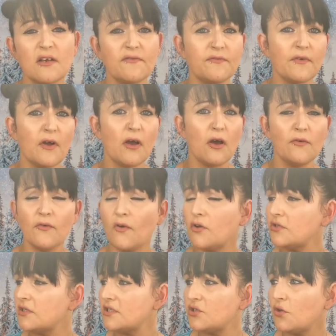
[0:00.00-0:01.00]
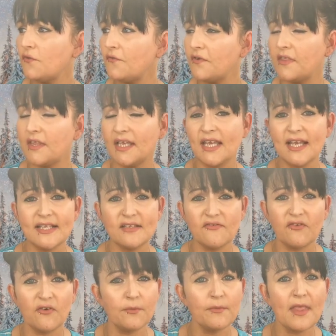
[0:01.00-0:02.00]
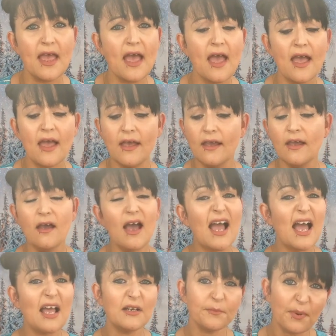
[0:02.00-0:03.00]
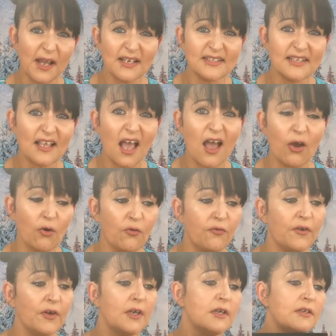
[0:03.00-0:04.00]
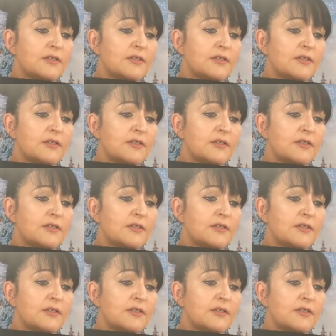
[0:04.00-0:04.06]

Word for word: I've, I've ordered stuff for the kids from there and myself.